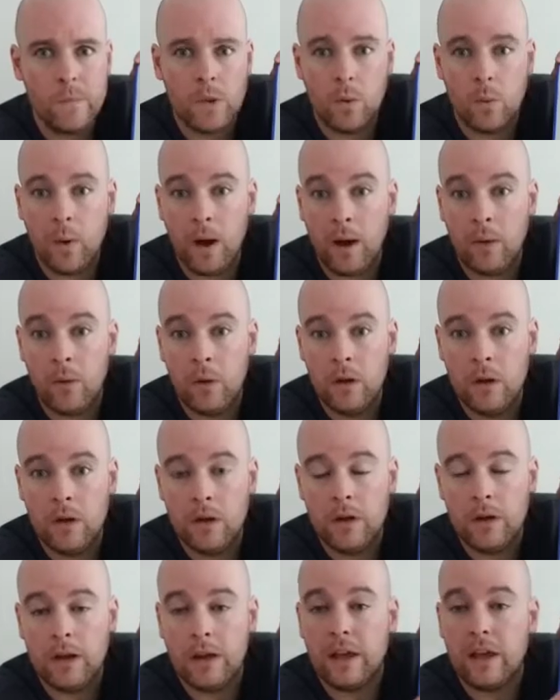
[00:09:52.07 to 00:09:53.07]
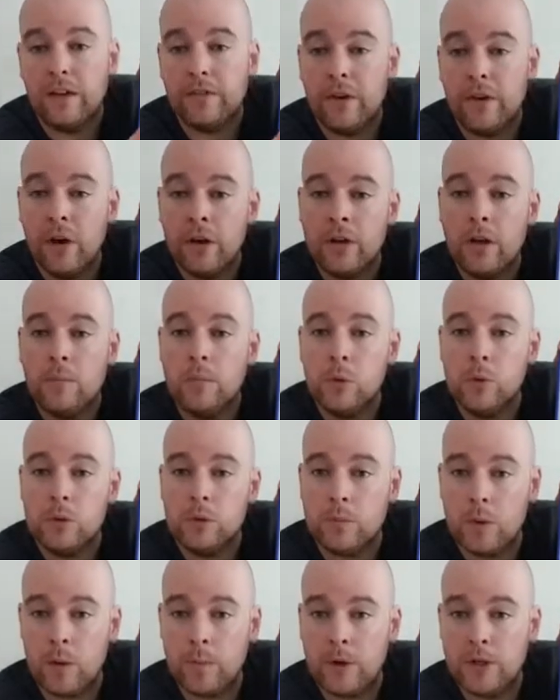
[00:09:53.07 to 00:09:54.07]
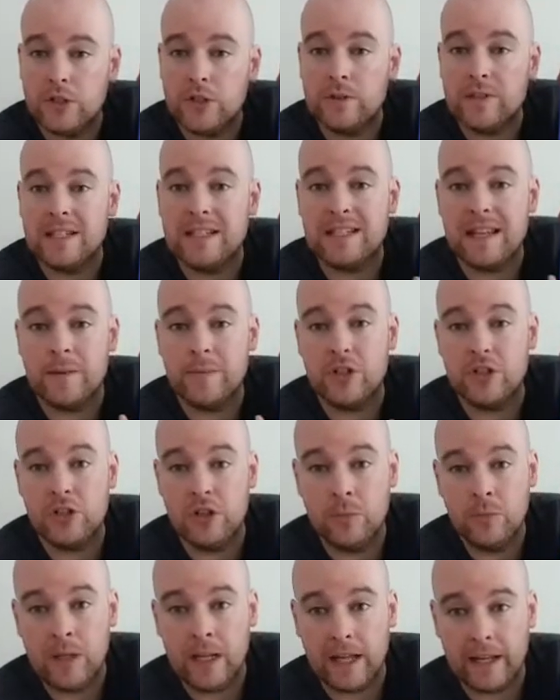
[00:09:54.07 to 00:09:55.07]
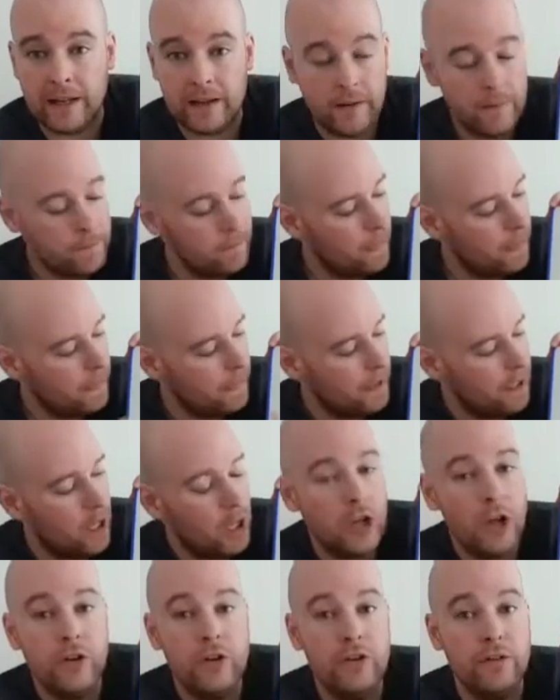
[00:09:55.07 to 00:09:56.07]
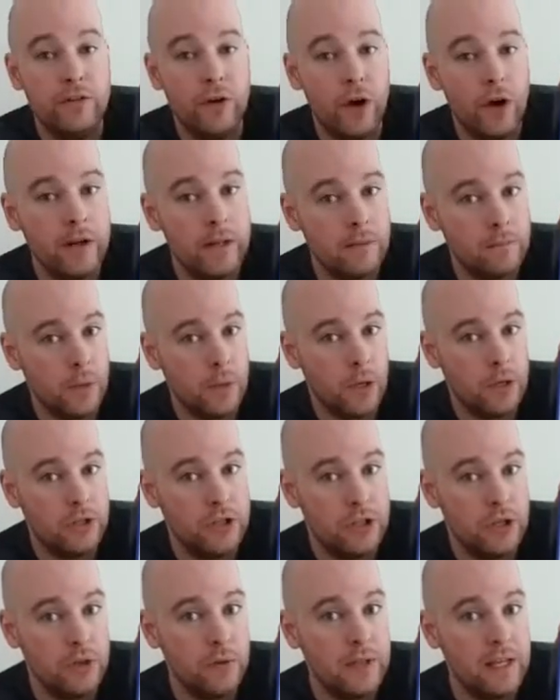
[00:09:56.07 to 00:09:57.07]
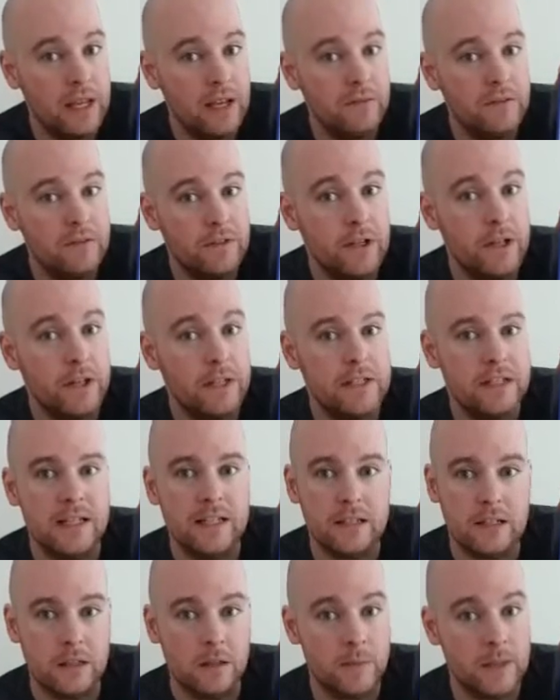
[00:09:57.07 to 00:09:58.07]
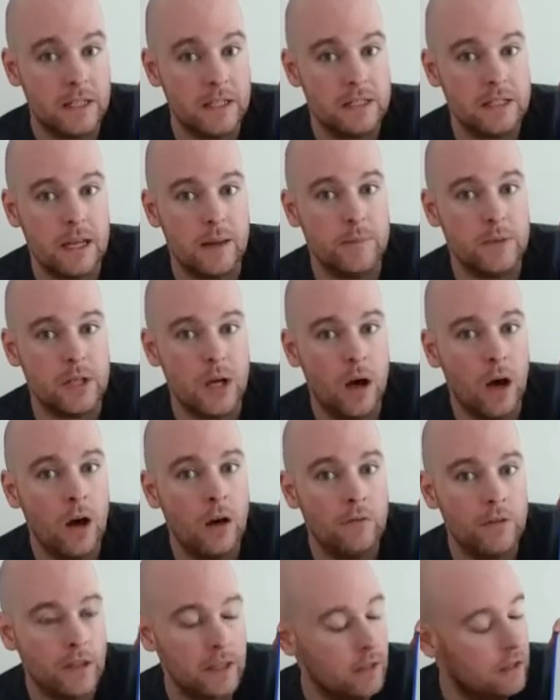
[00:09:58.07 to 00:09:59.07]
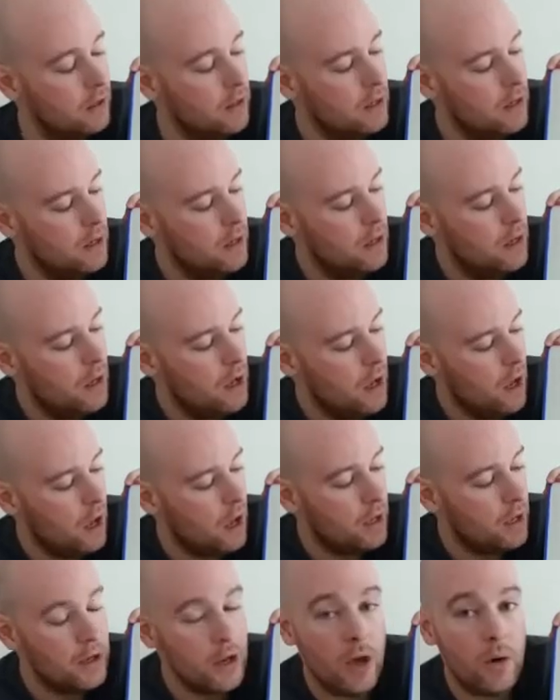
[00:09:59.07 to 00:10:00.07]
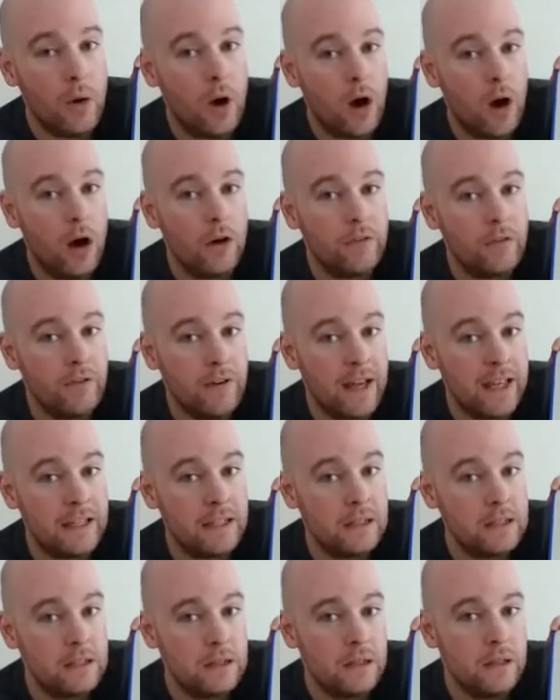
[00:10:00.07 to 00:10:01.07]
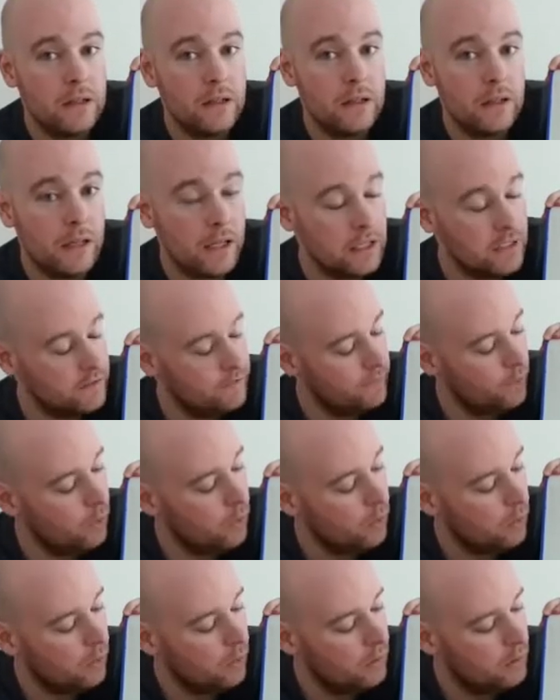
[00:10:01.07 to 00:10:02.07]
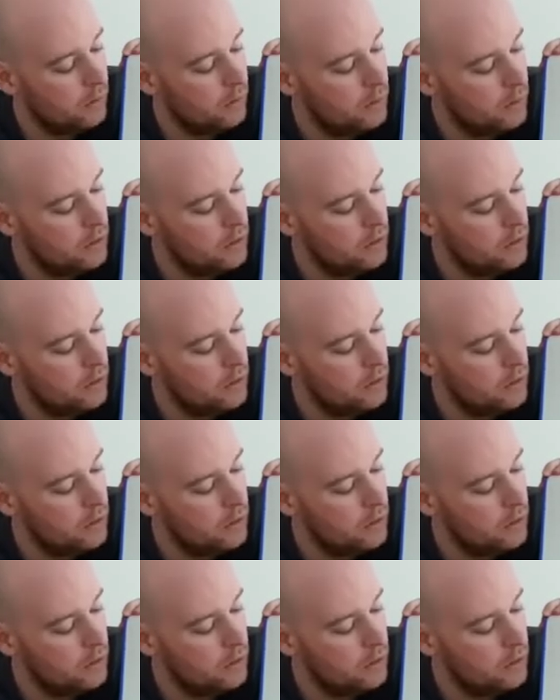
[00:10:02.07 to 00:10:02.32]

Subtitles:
Well, if I know multiplying by 2 is the same as doubling, then I know dividing by 2, the inverse, that's going to be the same as halving. I know half of 8 is 4.